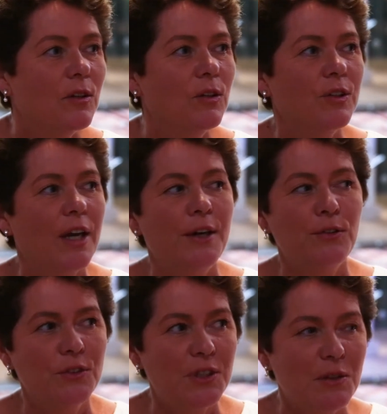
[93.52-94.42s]
Luke
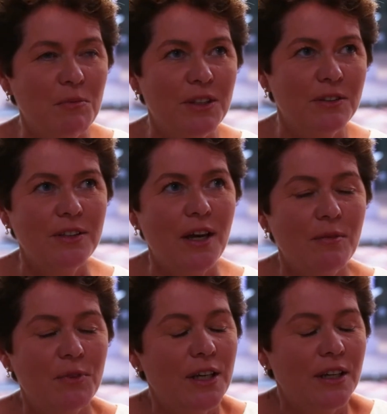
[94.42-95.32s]
handled him, and
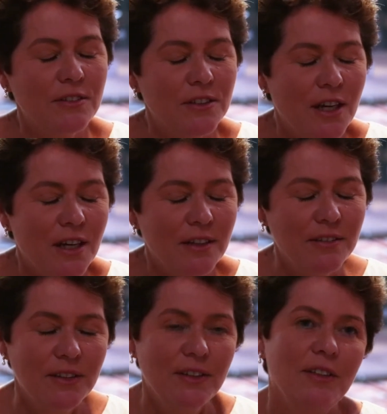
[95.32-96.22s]
we had
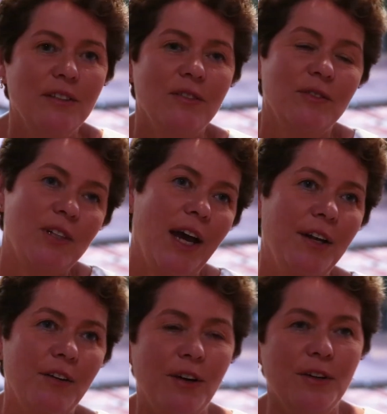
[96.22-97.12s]

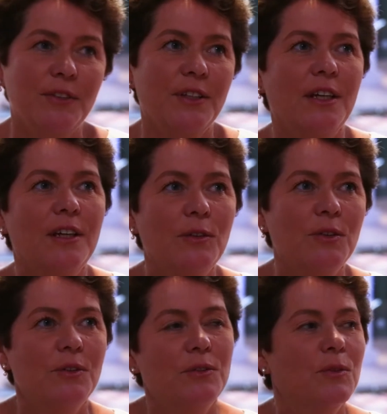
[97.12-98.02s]
Taylor over there
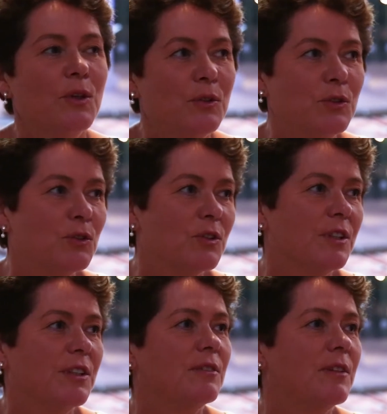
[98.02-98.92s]
who
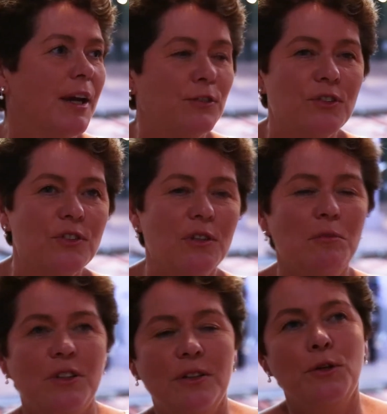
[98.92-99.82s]
usually catches
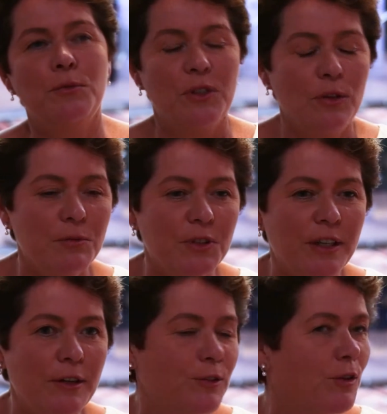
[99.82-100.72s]
him and helps a lot with
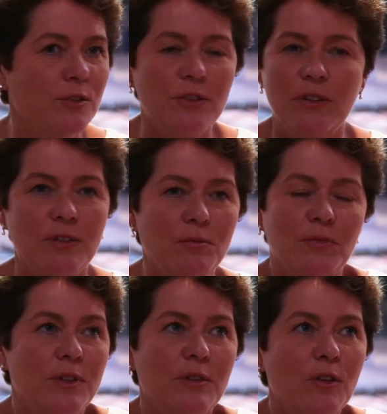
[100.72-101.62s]
our dogs.
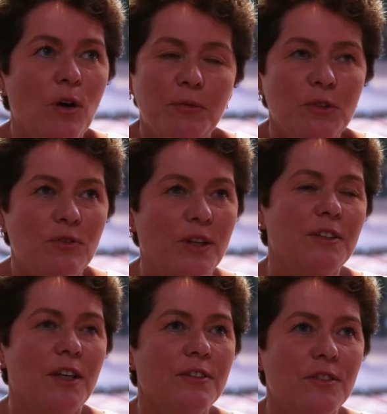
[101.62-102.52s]
The night was
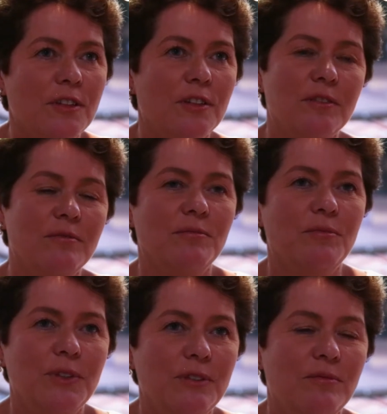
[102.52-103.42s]
fantastic, and
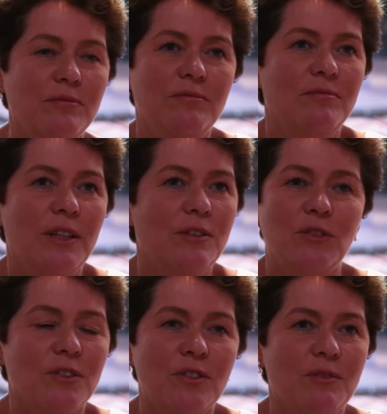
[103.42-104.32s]
he
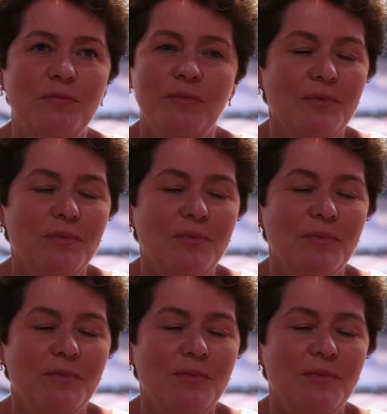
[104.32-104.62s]
just,